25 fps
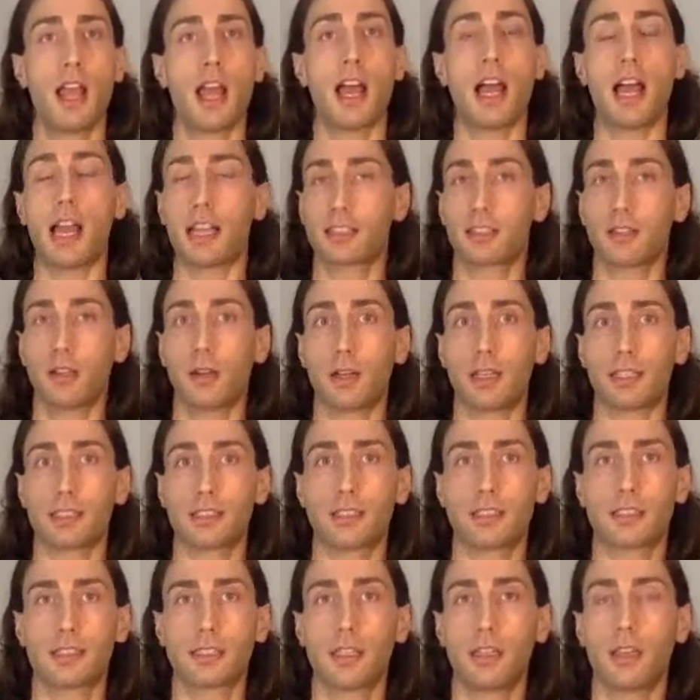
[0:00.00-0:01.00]
as long as
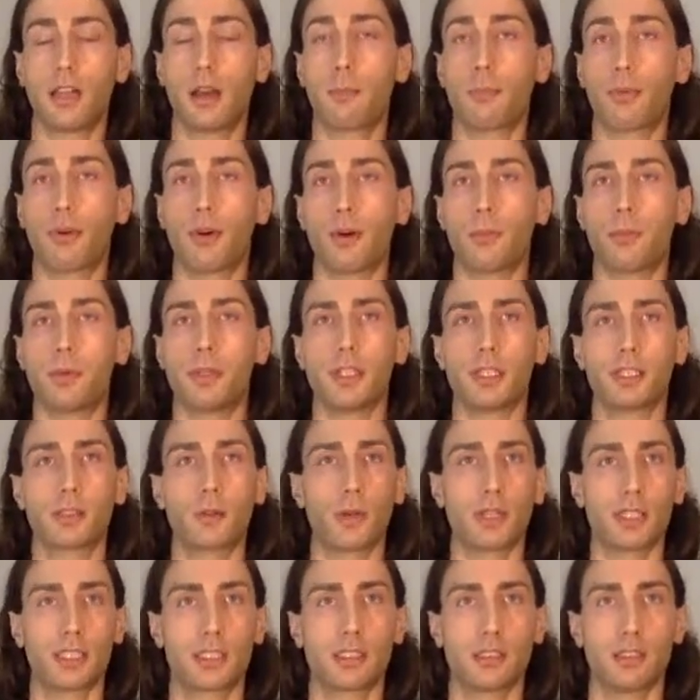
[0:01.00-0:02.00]
it's an appropriate
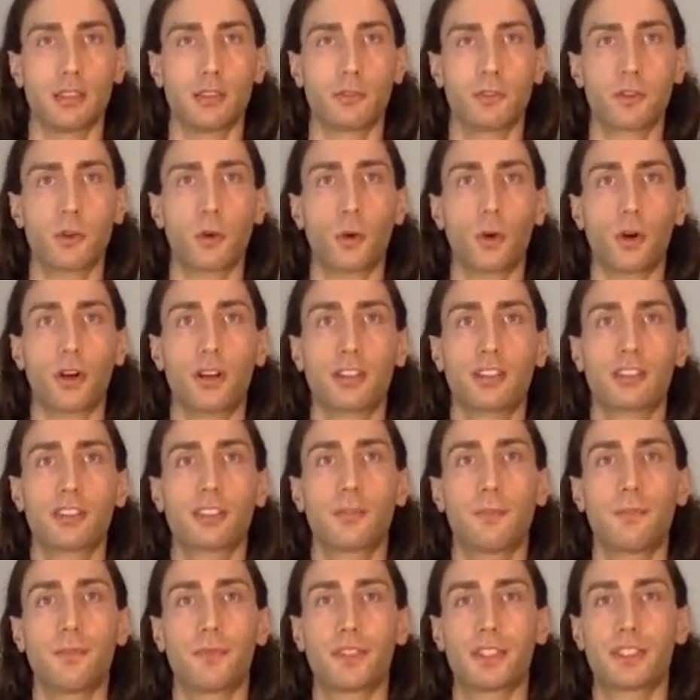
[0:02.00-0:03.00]
question, of course.
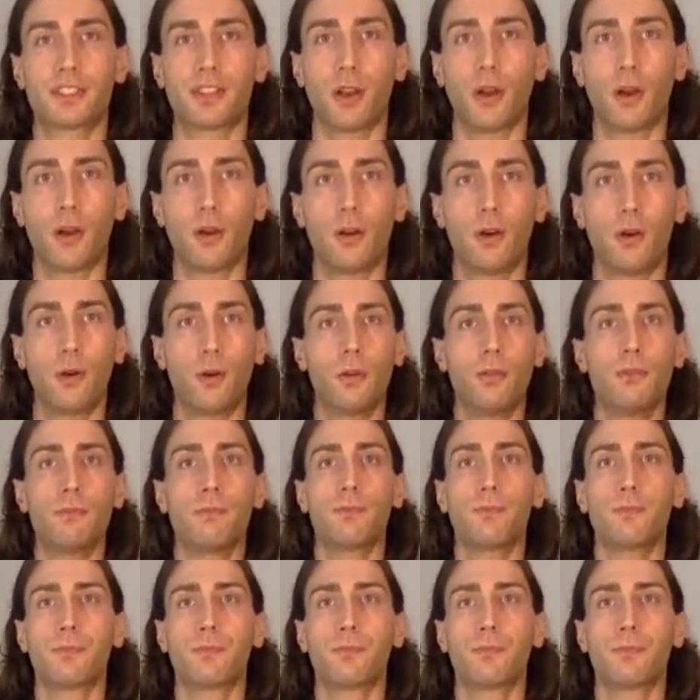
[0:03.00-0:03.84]
So